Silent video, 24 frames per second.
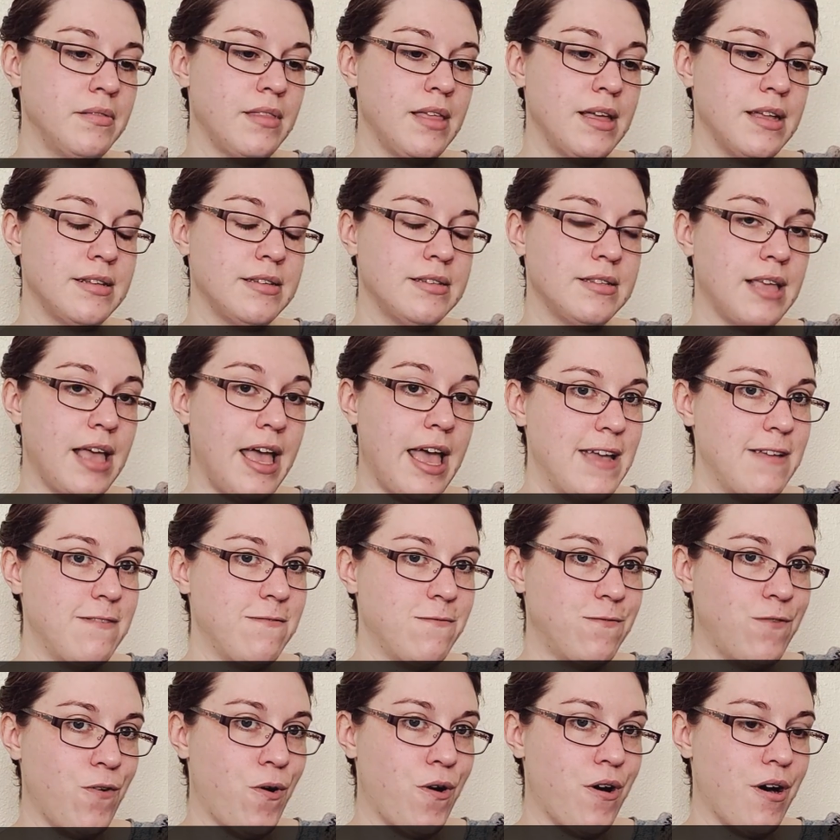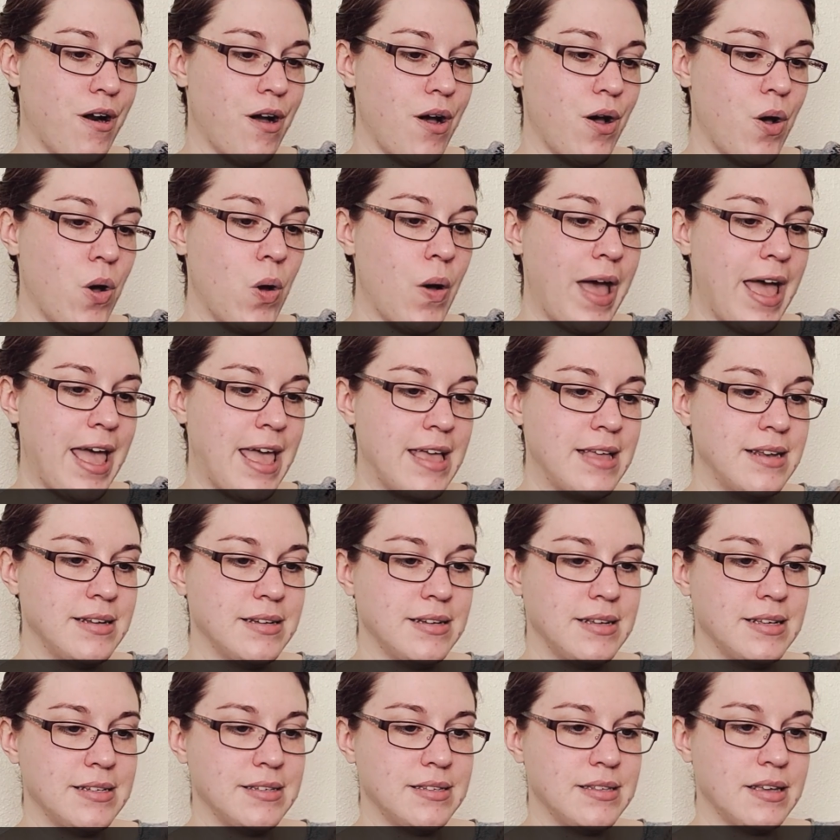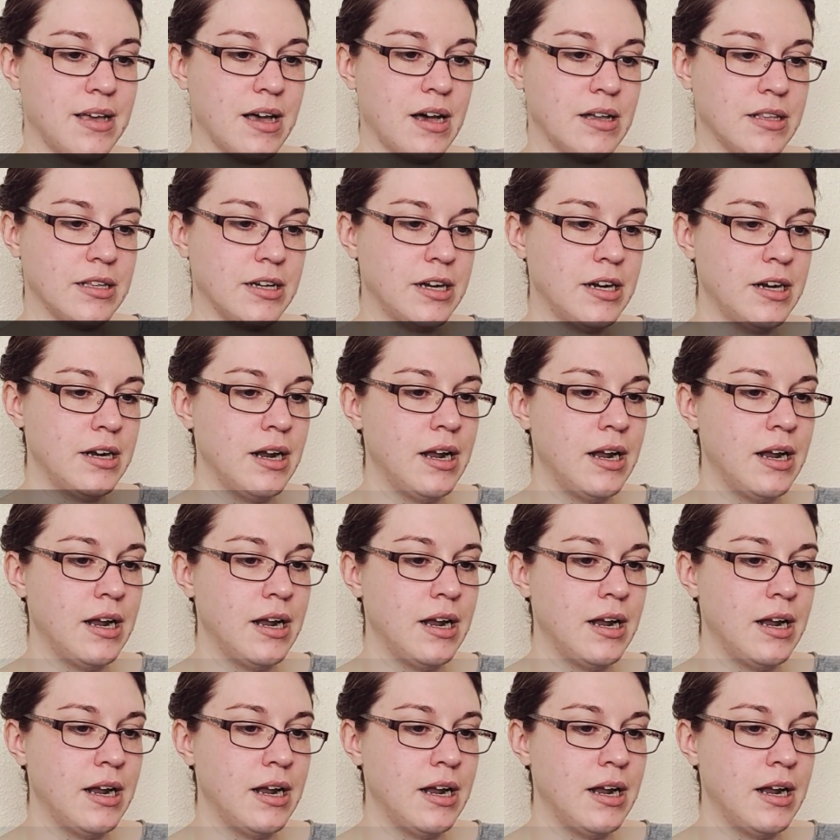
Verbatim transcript: That's 8408 is the color.